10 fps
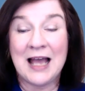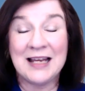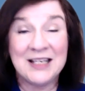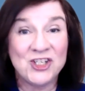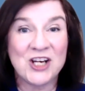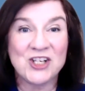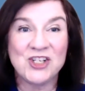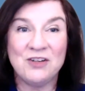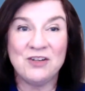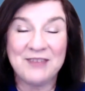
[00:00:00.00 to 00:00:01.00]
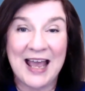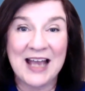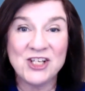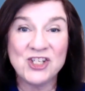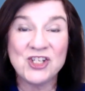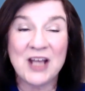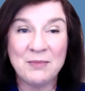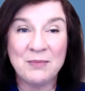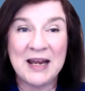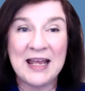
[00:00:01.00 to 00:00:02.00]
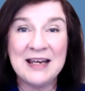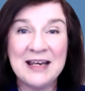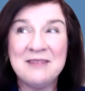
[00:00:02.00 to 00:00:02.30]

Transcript: an injection of cash coming in,